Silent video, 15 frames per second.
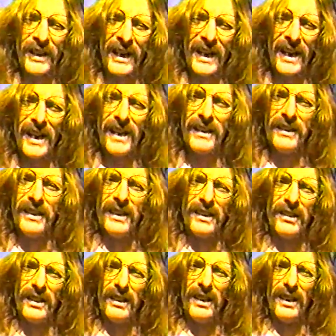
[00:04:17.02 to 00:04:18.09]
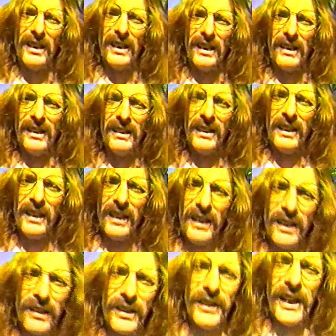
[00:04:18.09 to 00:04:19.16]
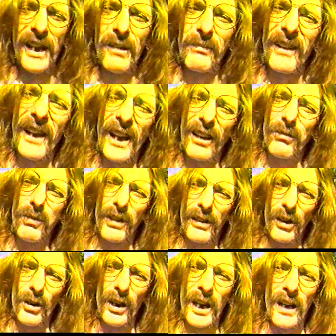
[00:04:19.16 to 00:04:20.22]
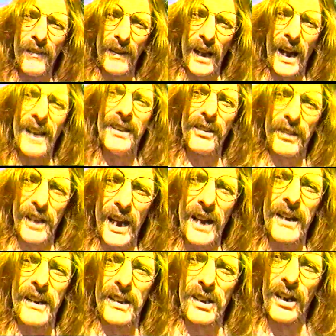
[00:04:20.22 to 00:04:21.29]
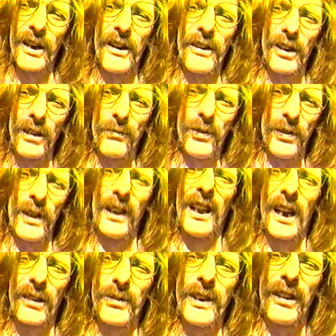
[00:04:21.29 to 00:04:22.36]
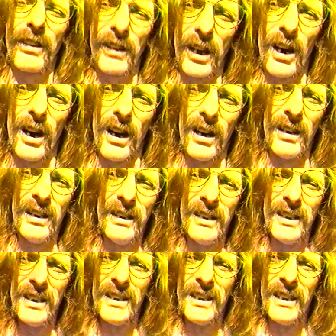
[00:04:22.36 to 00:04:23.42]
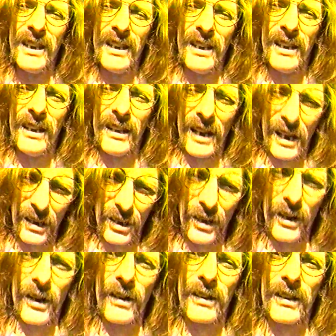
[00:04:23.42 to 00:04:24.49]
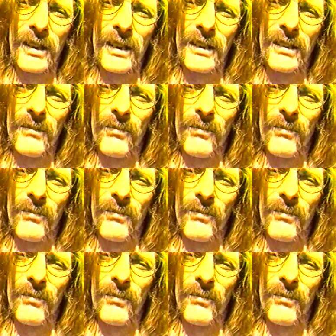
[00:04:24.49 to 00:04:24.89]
one night, and uh, the damn cast was so heavy, I decided to cut it off with the electric saw. And I cut, cut your a, own